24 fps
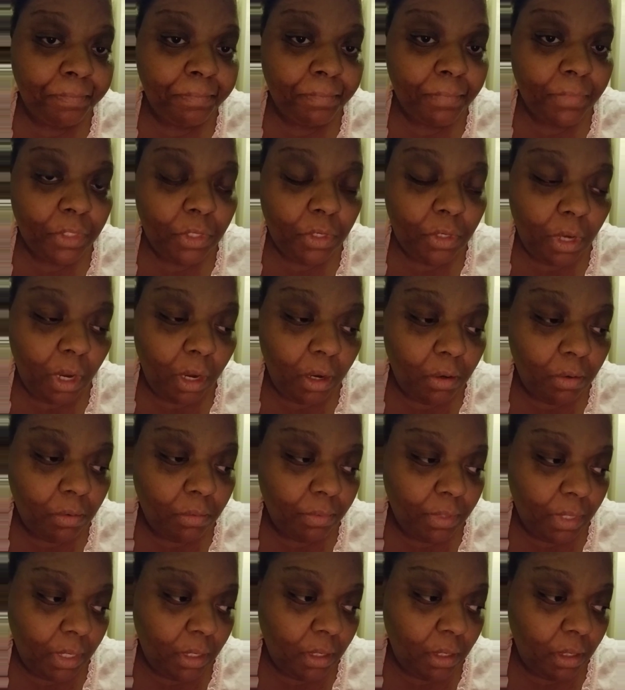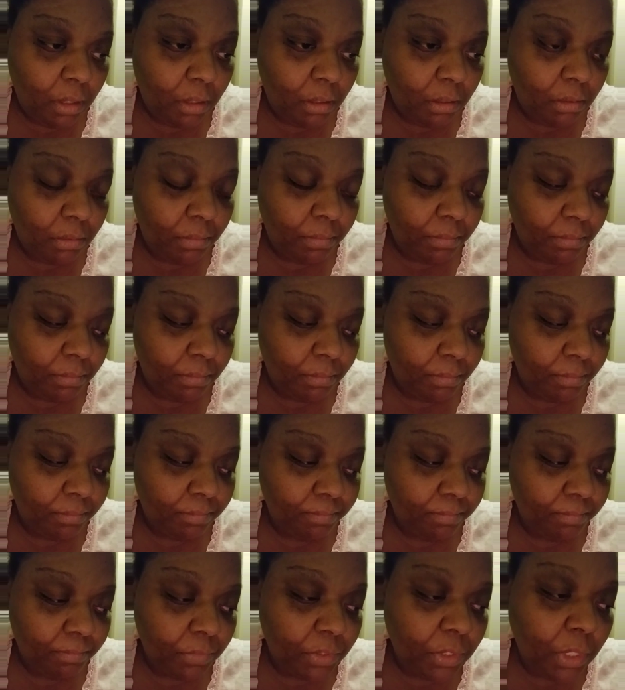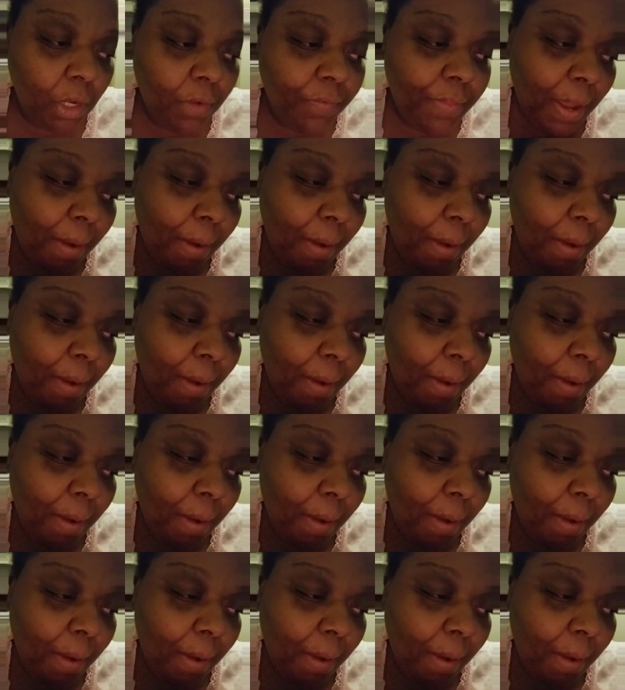You know, so that